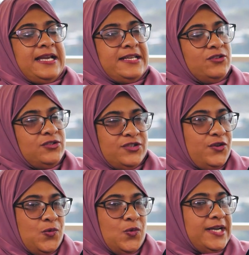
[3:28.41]
I don't
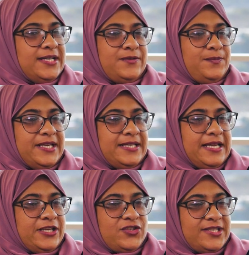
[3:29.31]
know what, but
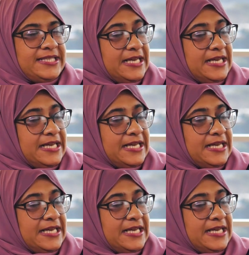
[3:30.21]
I just